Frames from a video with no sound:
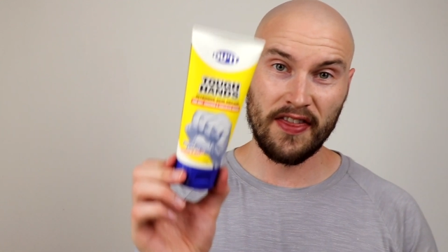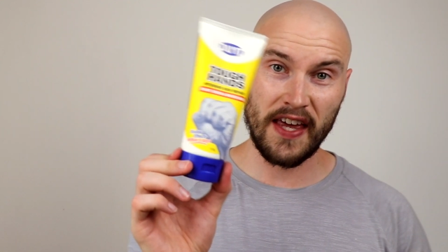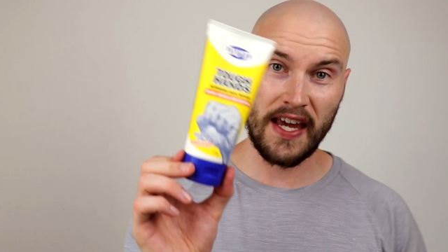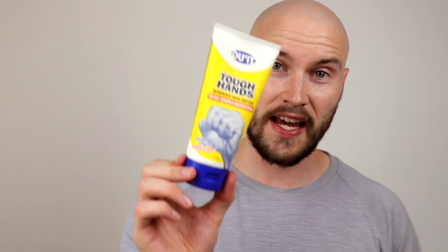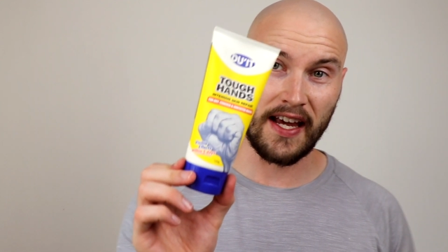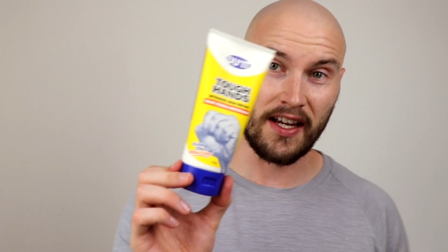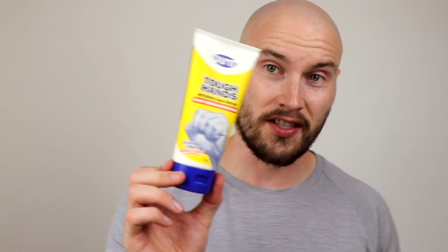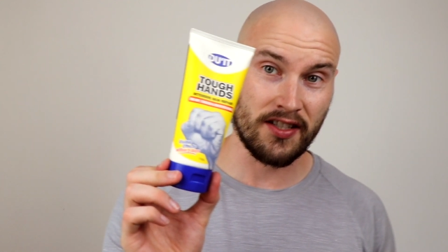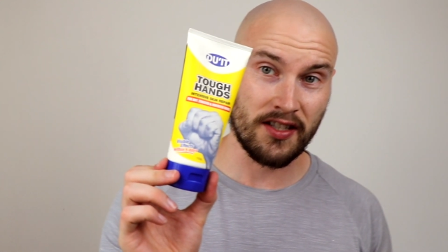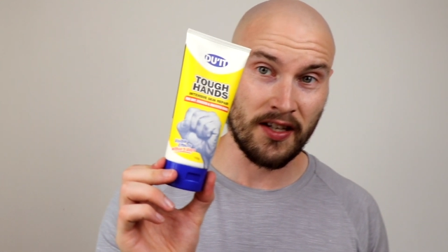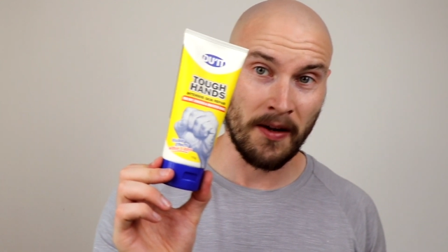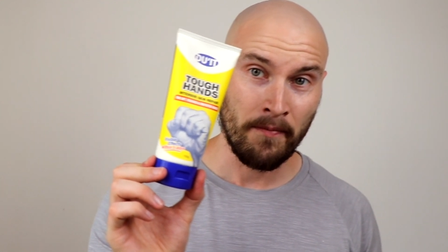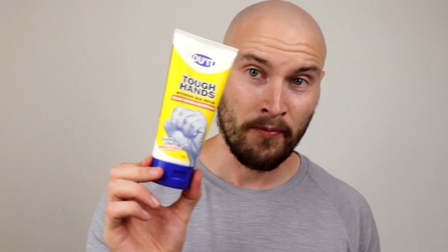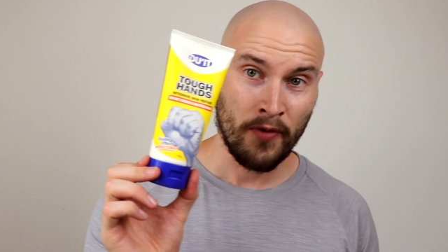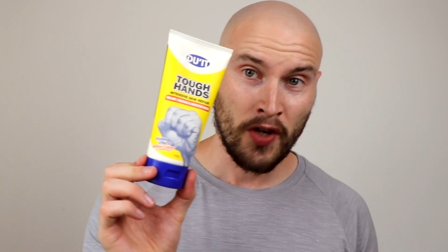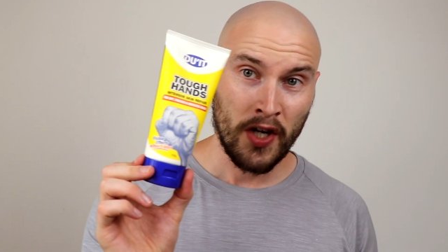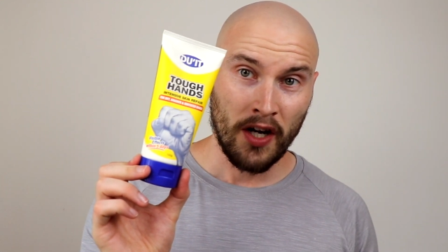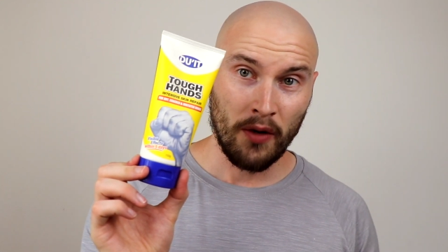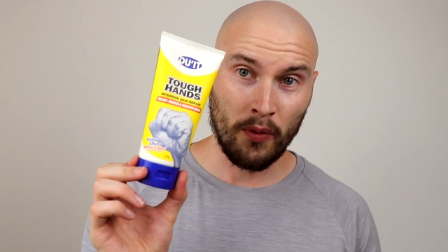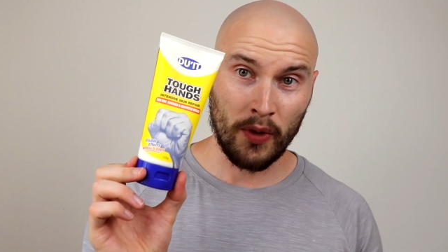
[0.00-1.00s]
this,
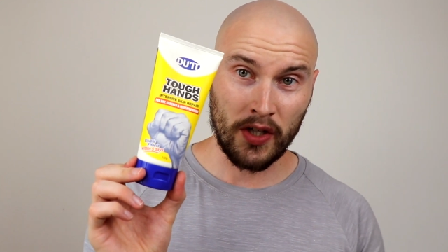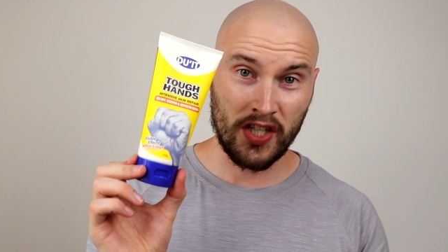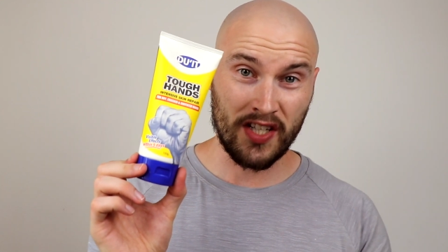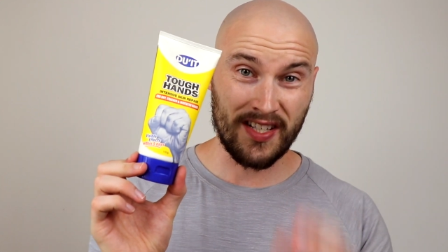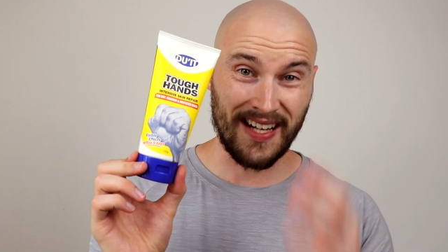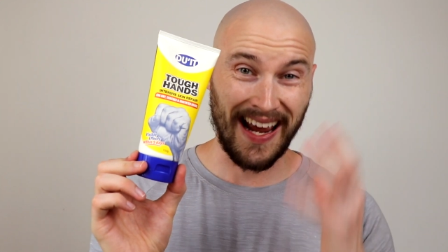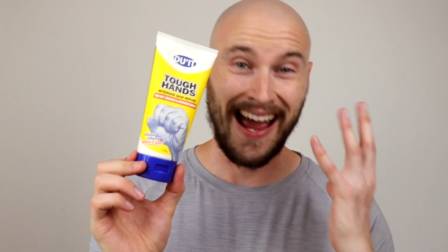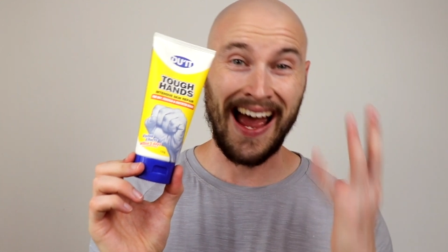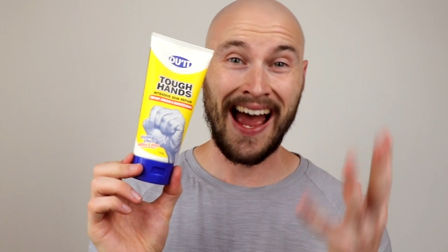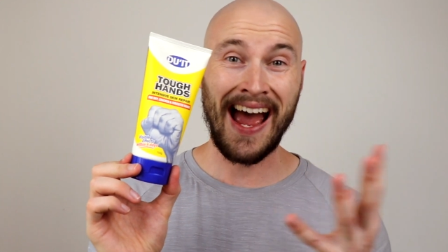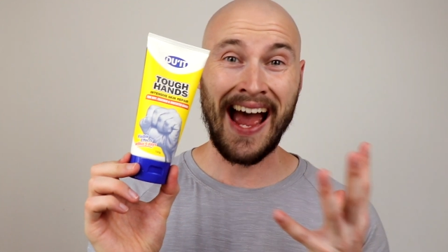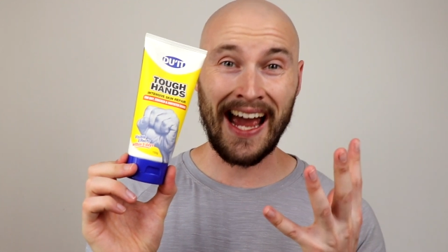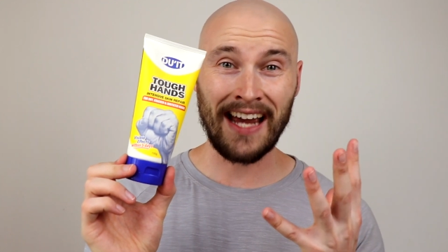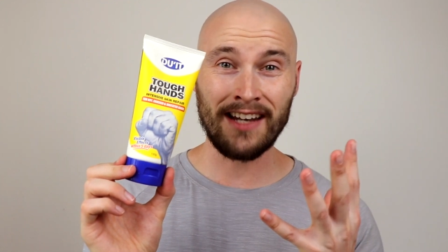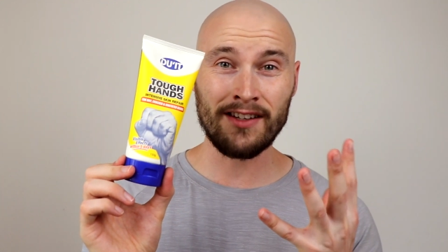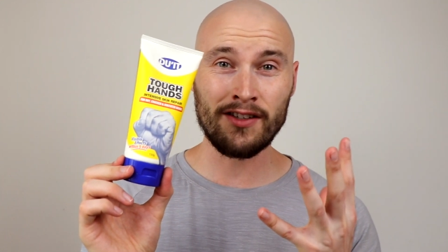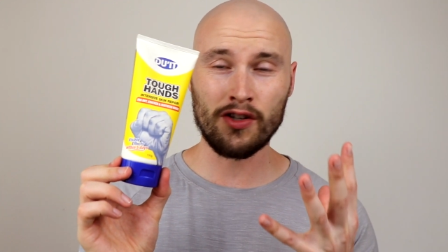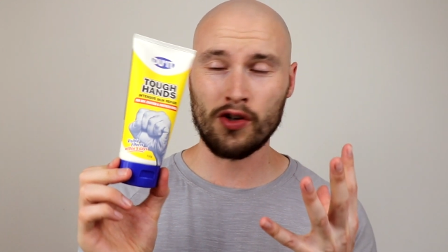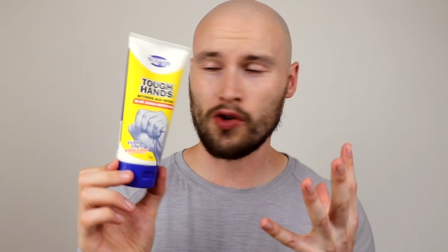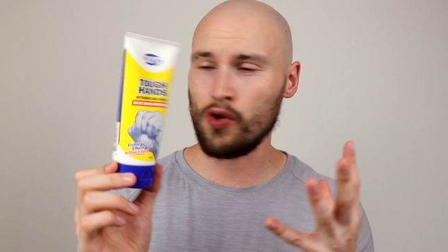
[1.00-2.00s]
which is a
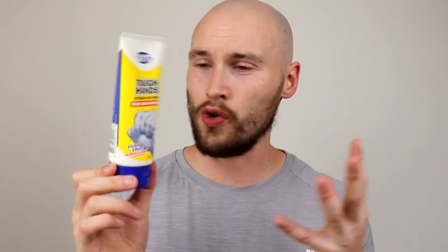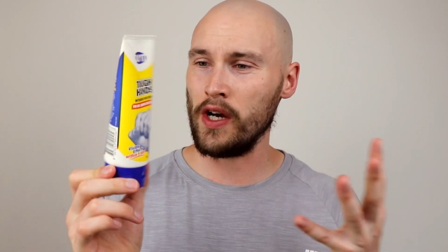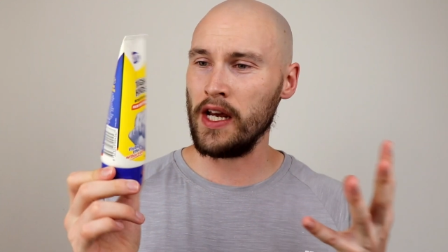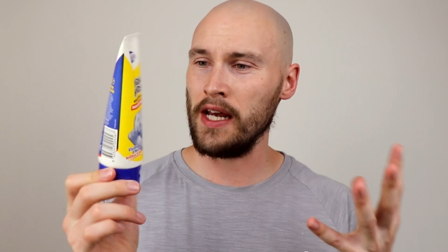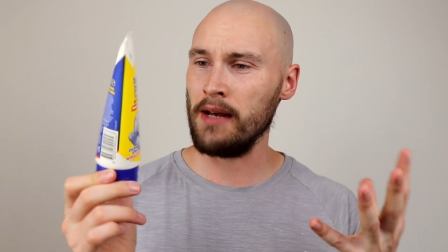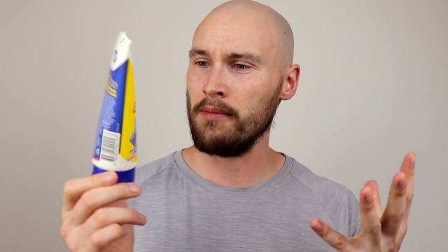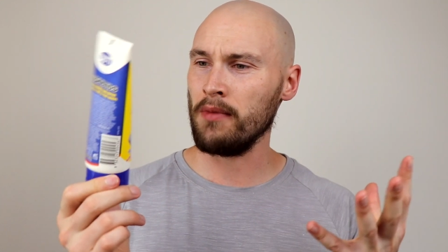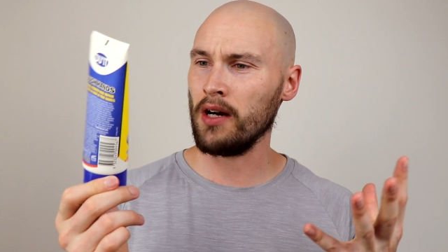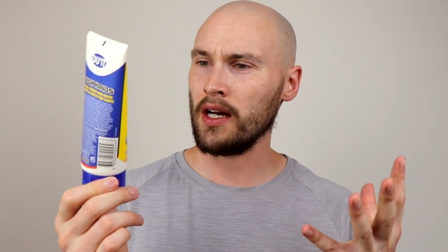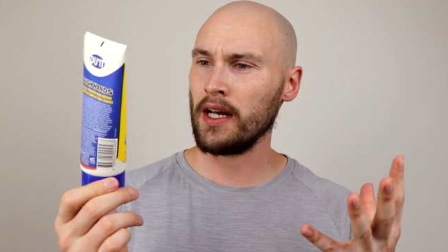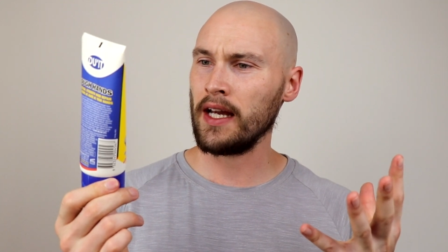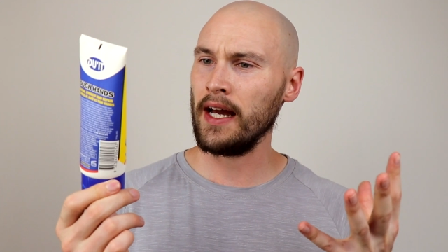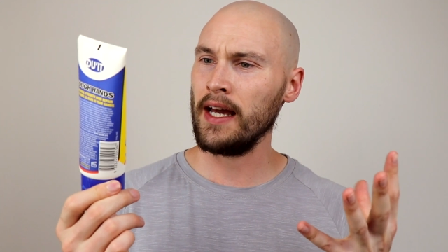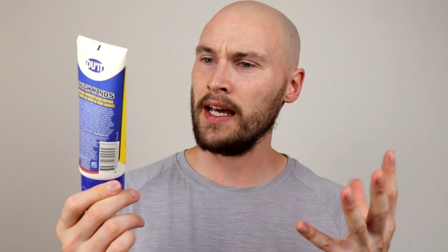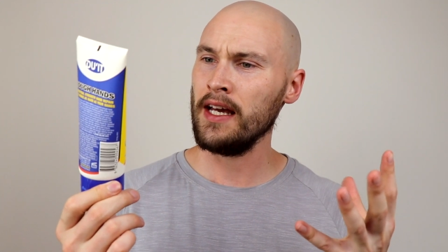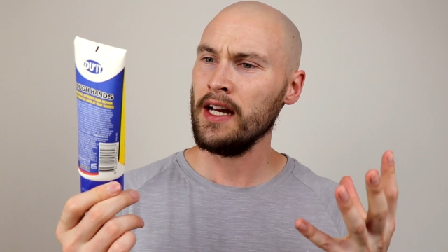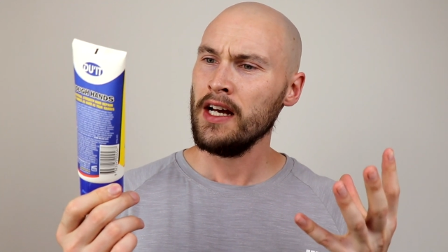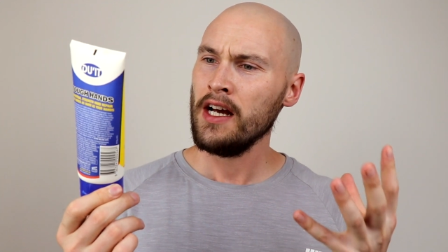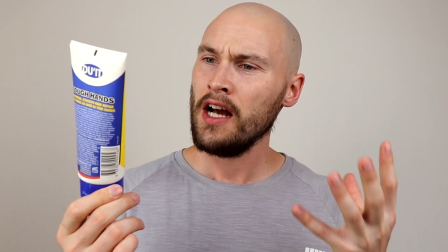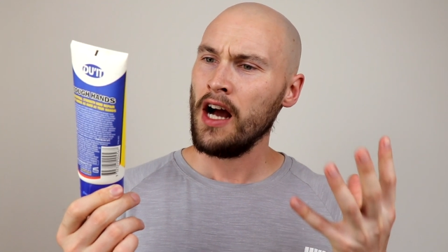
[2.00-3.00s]
hand cream,
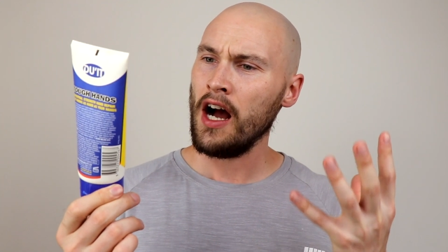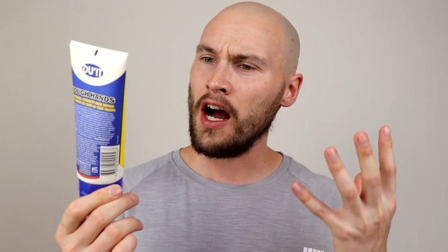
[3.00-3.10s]
okay?